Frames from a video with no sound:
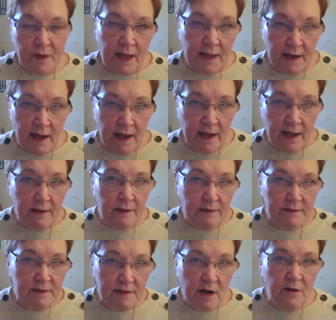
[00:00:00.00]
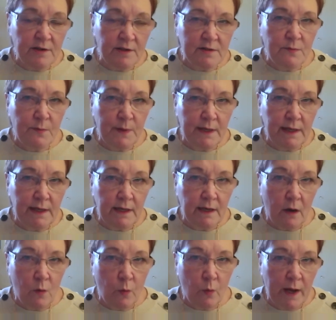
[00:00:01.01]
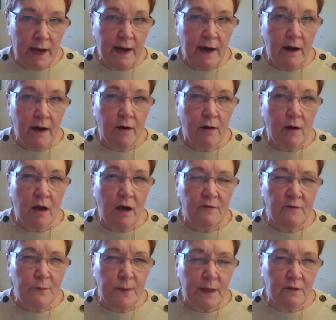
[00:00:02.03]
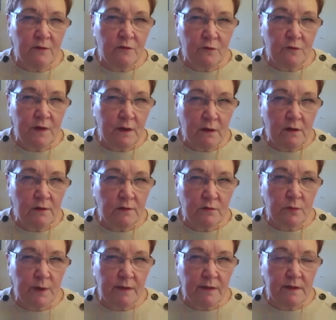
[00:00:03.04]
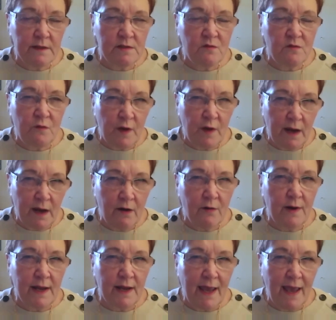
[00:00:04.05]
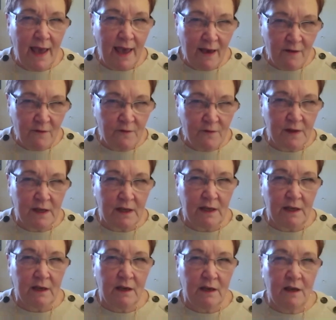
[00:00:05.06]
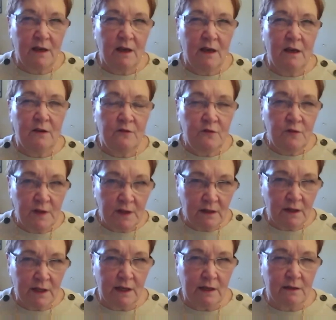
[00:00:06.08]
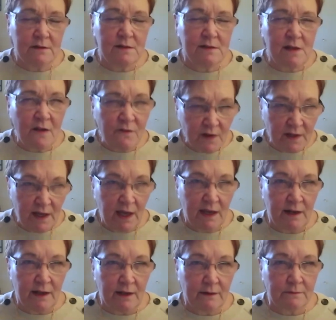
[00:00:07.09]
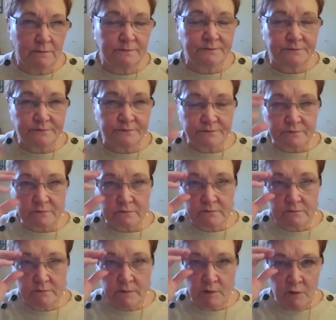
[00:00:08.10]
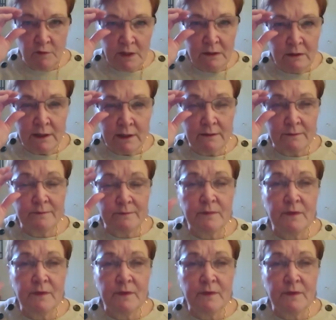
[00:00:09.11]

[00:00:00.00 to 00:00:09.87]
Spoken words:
And I started to be aware of being filled with this very heavy feeling, suffocating feeling.